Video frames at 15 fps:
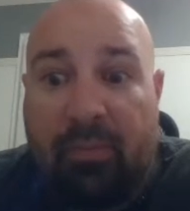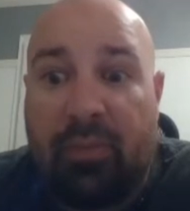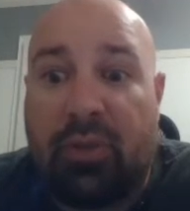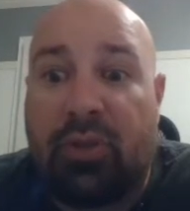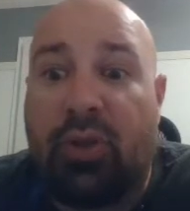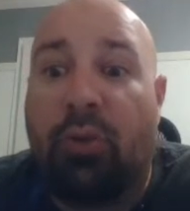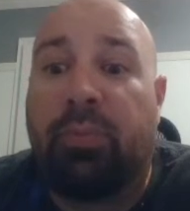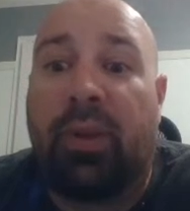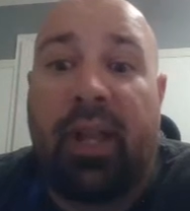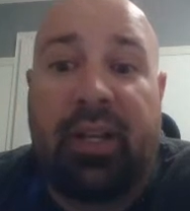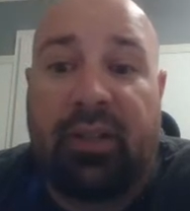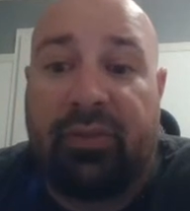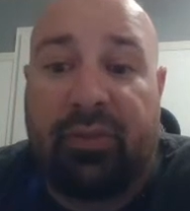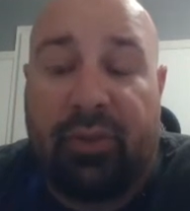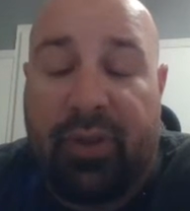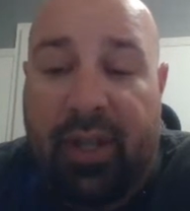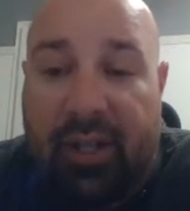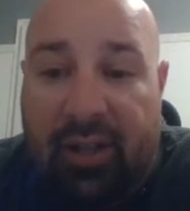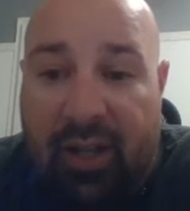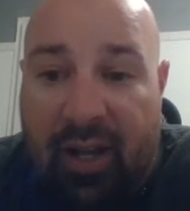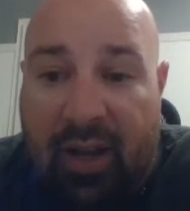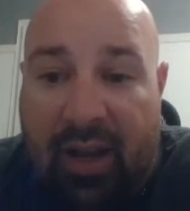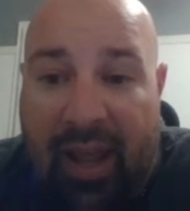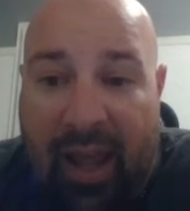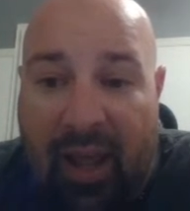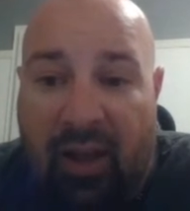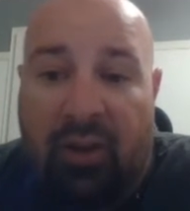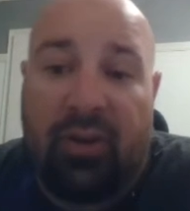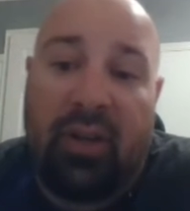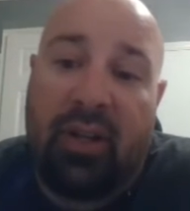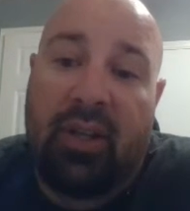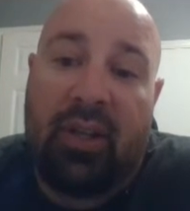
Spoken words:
So plentiful that now